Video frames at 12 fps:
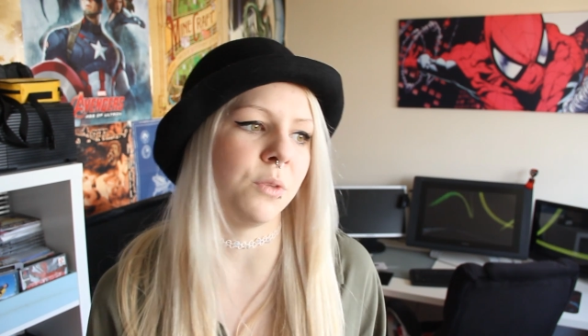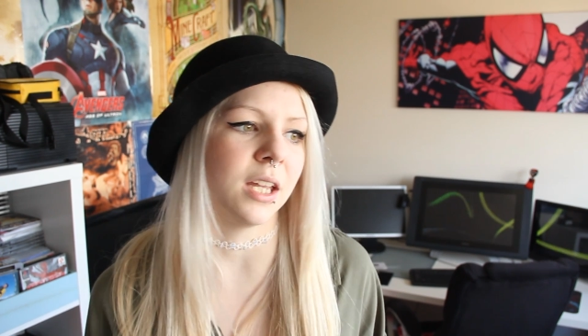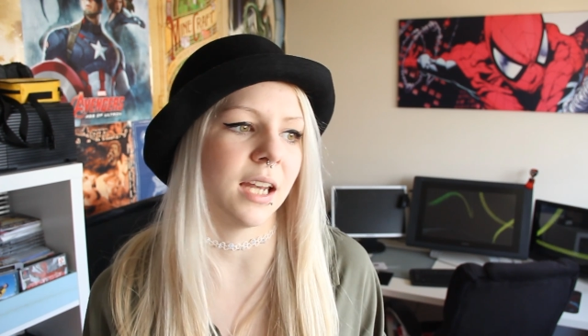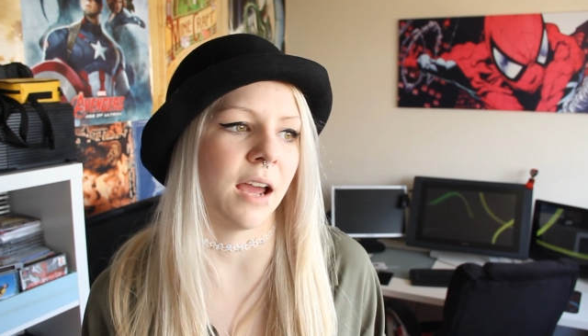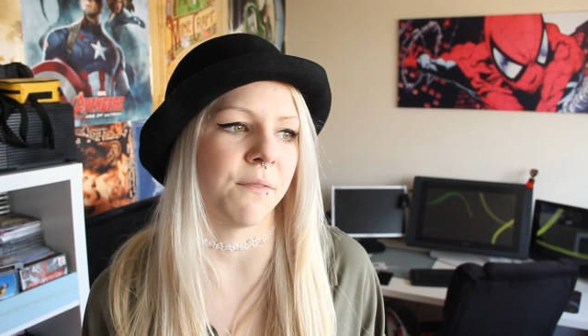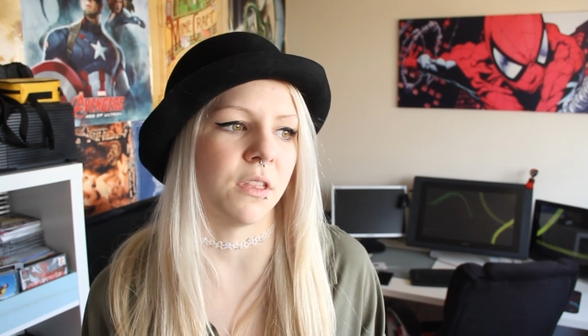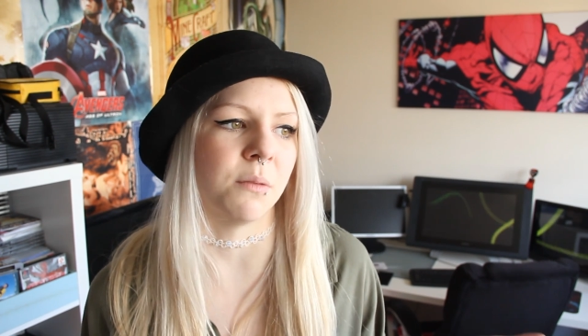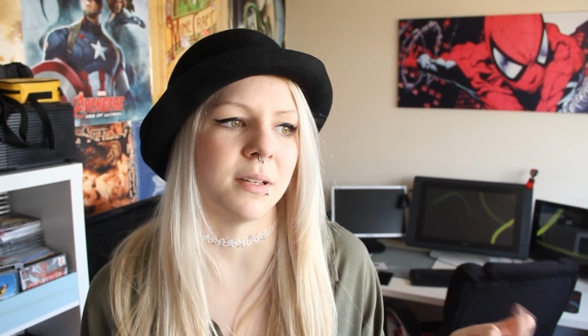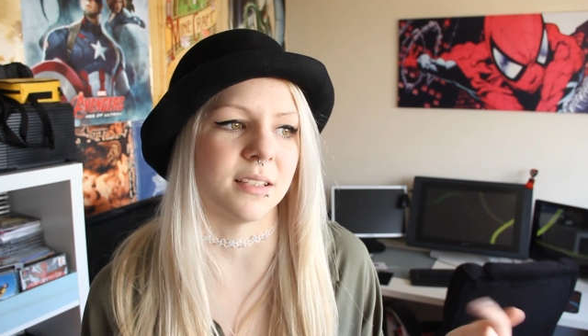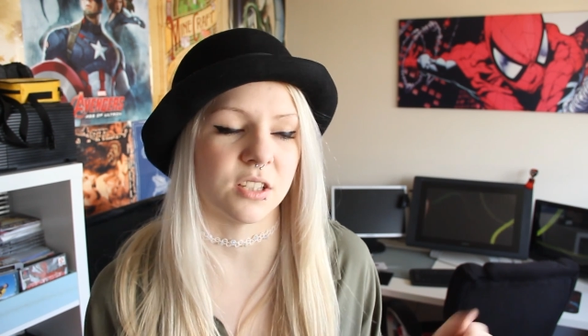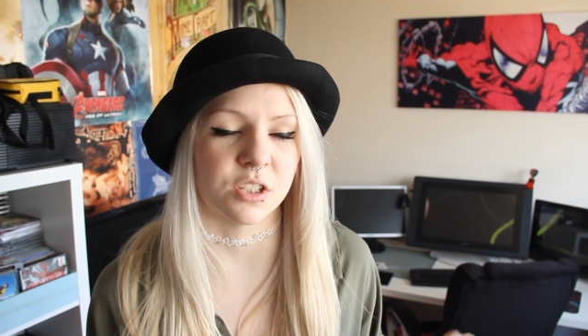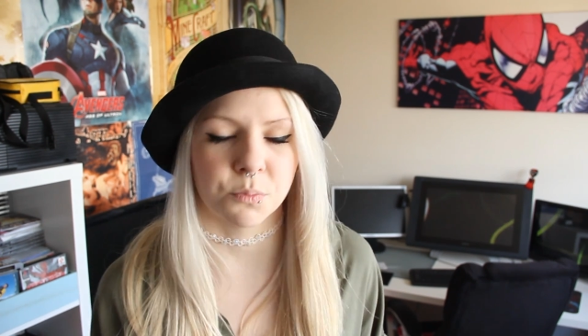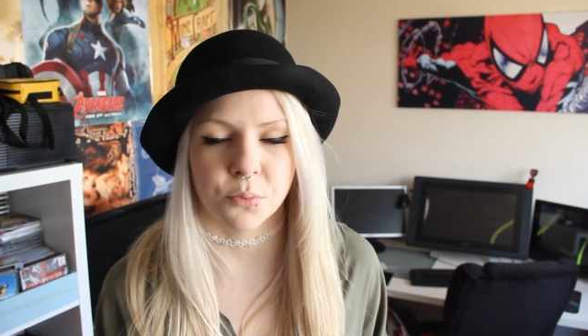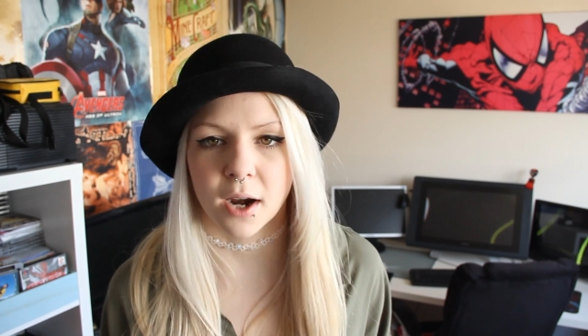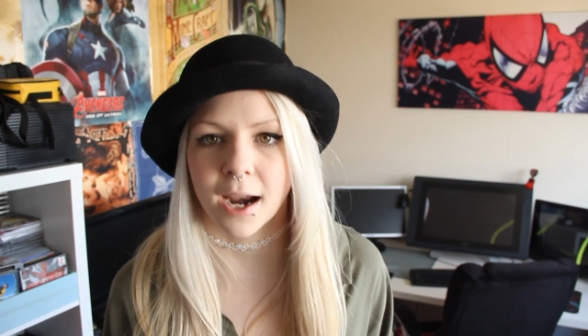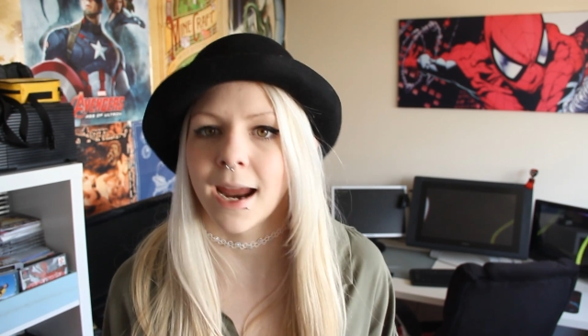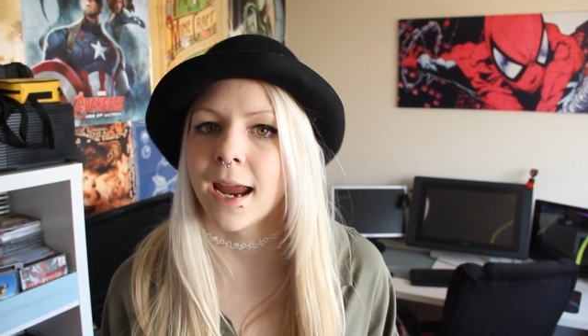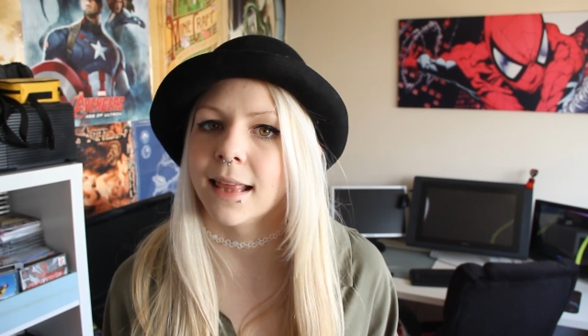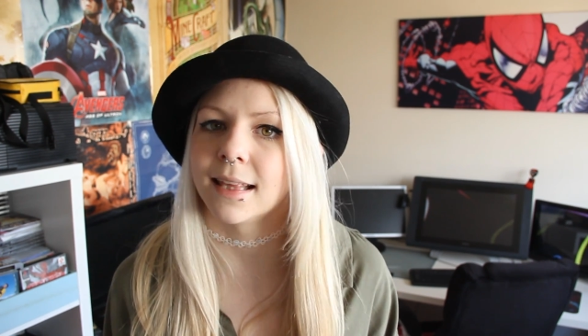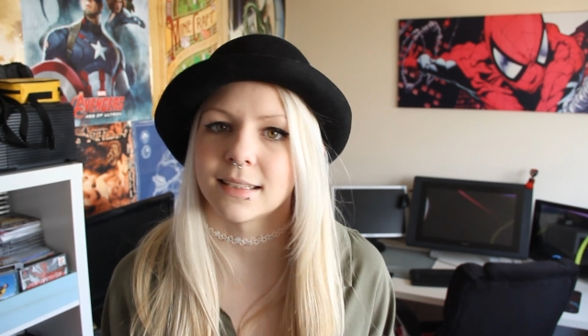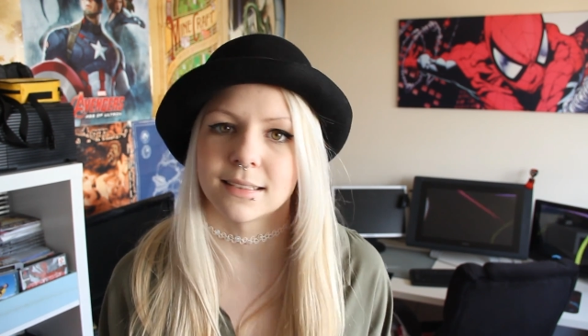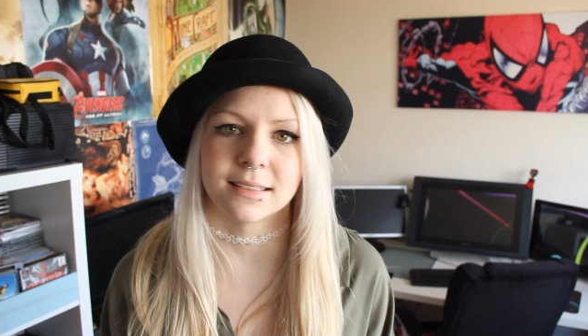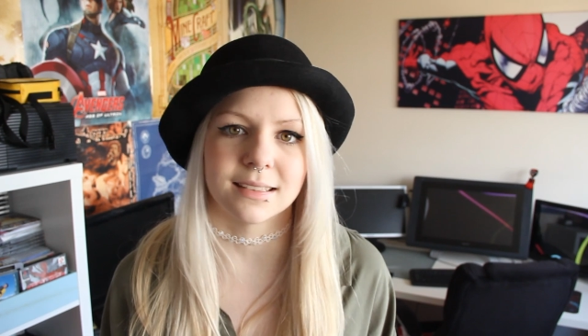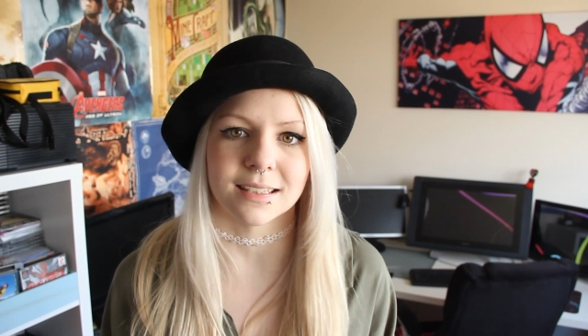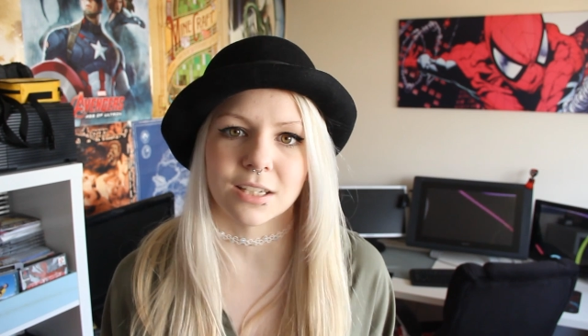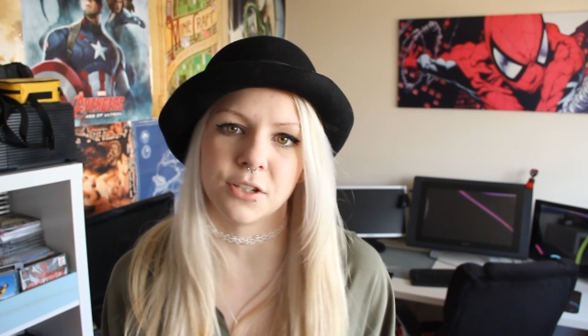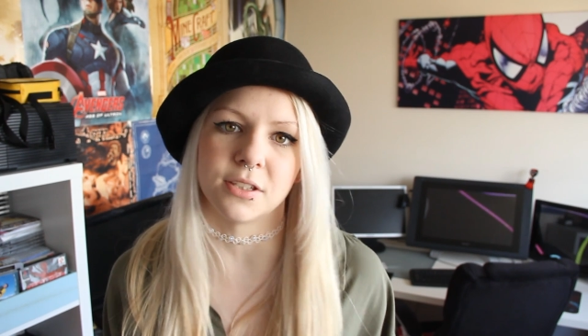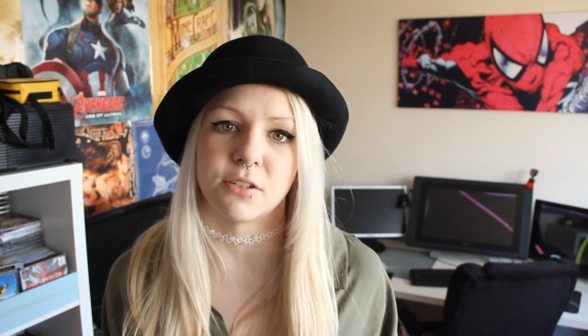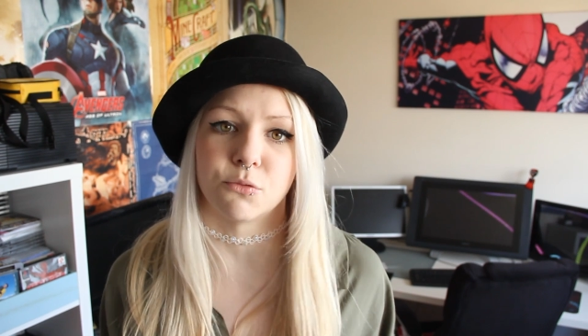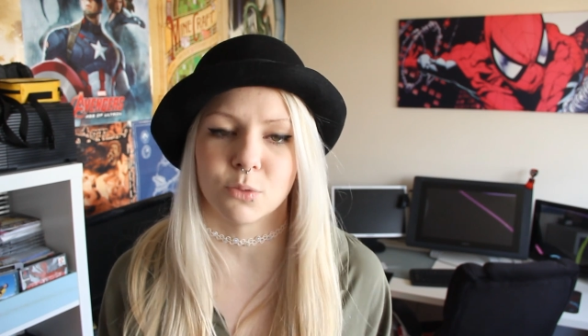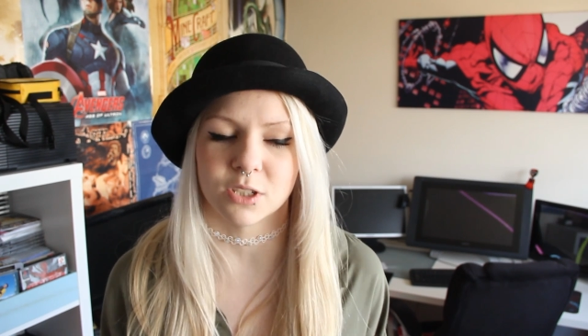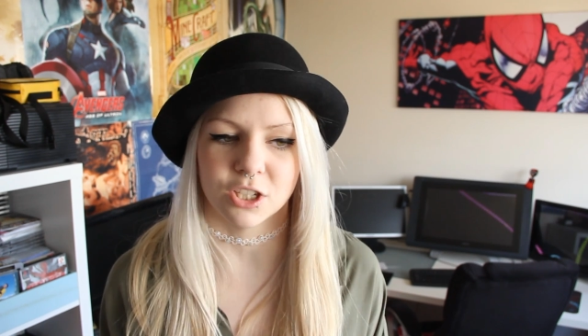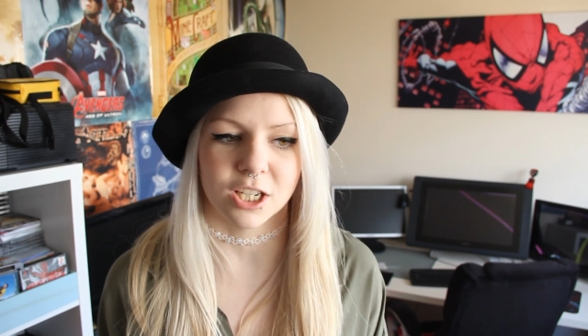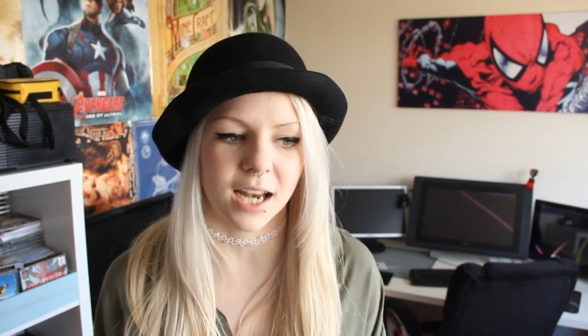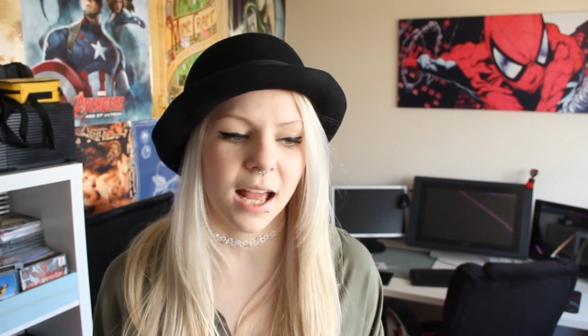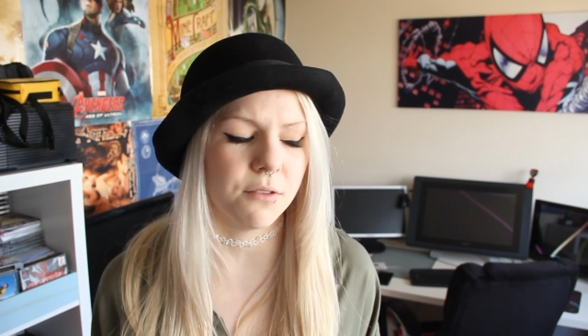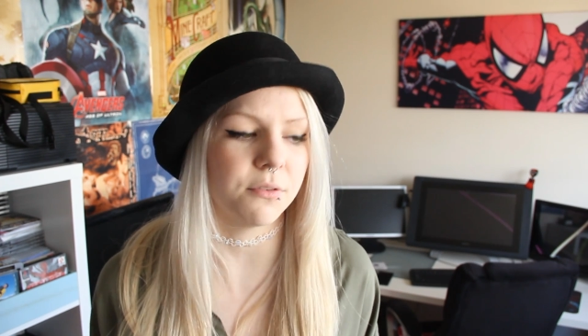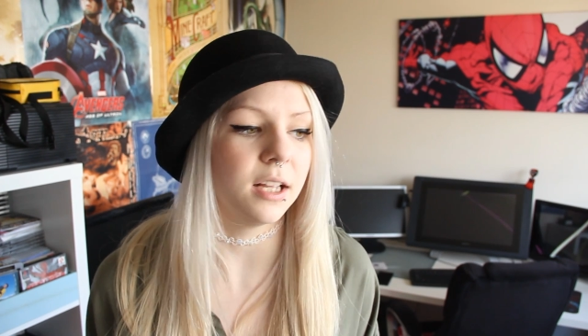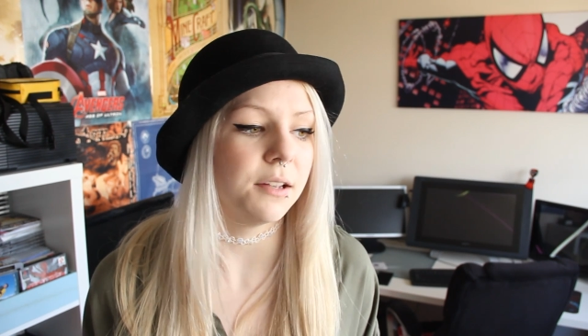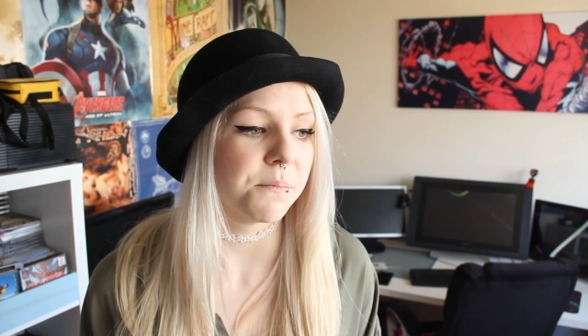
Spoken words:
you can have them as a spray, there's loads of different ones that you can have.